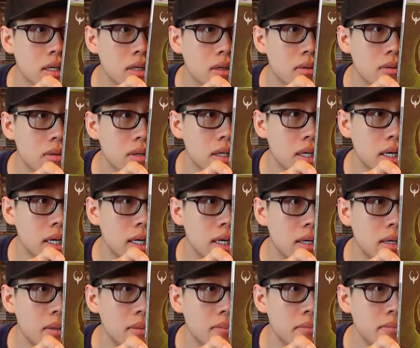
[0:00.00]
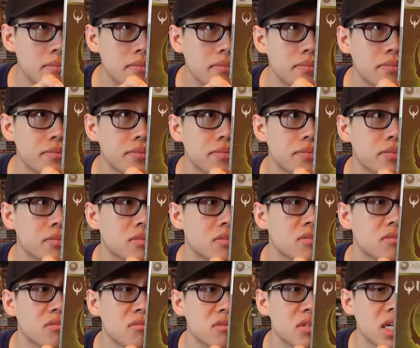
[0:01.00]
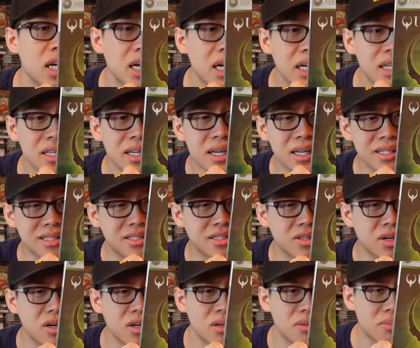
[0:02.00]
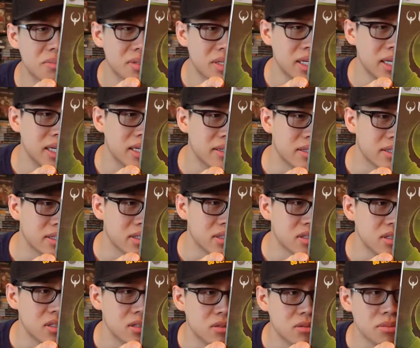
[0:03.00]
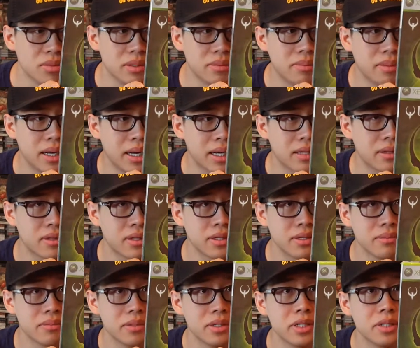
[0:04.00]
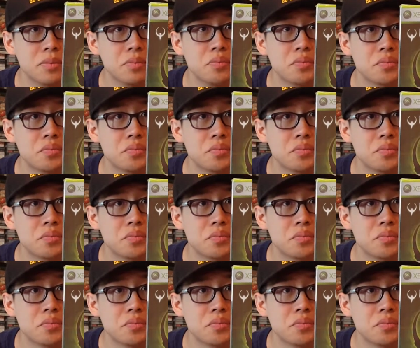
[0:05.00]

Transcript: when I think I started playing this a little bit back then, but